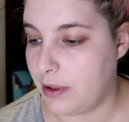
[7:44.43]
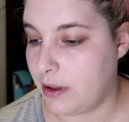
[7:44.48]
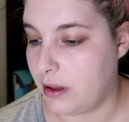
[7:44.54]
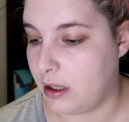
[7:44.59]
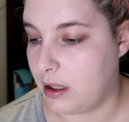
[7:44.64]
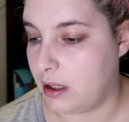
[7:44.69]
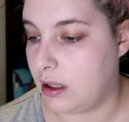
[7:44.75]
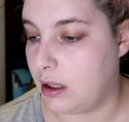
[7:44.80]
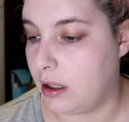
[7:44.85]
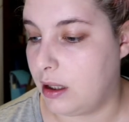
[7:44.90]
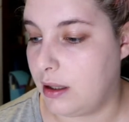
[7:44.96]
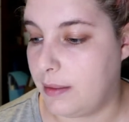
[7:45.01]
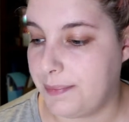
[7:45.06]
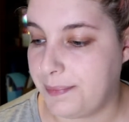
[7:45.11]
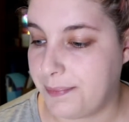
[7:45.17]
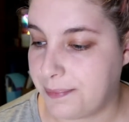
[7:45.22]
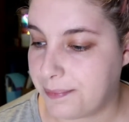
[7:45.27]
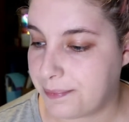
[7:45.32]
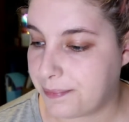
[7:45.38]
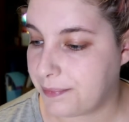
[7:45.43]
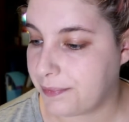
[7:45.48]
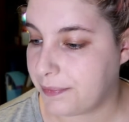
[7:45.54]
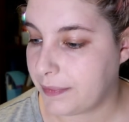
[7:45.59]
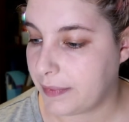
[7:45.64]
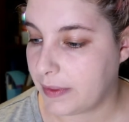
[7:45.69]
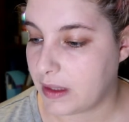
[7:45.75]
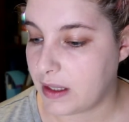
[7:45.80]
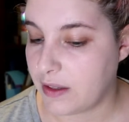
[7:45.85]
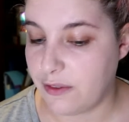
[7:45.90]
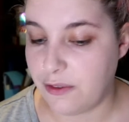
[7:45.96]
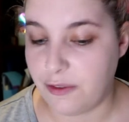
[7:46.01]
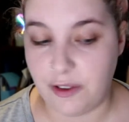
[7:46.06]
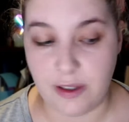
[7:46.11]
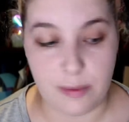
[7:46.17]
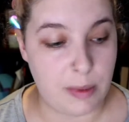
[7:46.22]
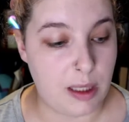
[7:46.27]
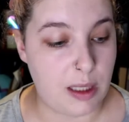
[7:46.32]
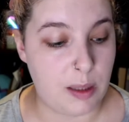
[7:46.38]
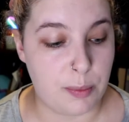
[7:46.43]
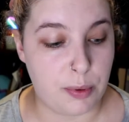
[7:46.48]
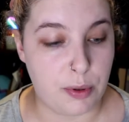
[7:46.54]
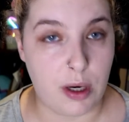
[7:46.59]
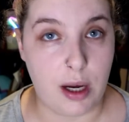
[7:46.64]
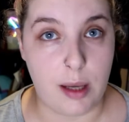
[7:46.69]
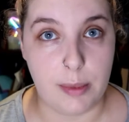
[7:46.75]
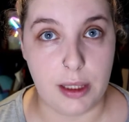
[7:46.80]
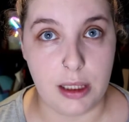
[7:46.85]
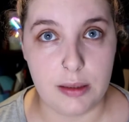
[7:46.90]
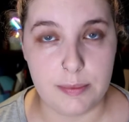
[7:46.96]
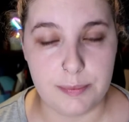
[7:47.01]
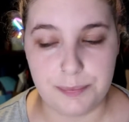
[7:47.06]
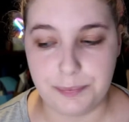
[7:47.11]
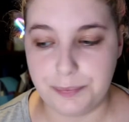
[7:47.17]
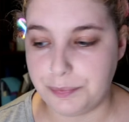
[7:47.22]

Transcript: the Fit Me primer.